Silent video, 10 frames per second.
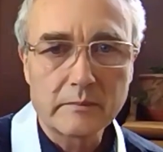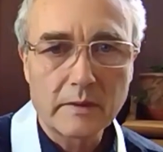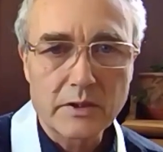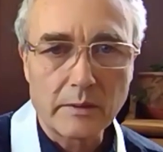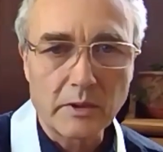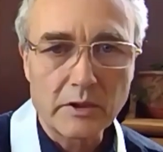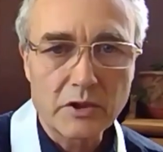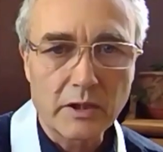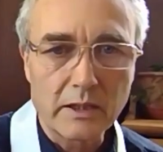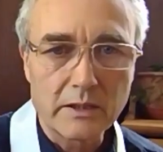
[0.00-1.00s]
So I'm going to
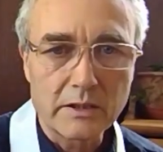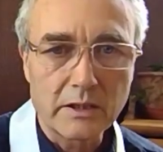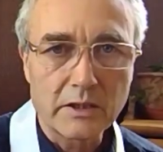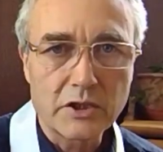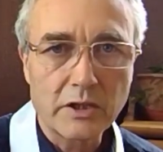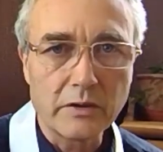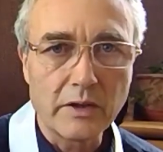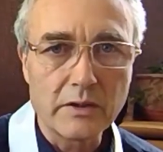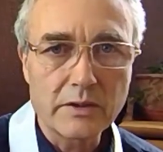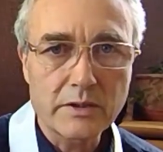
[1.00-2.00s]
try and show you
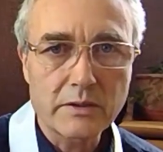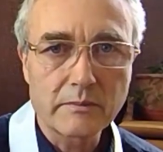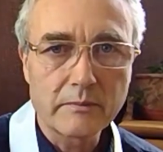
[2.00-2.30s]
this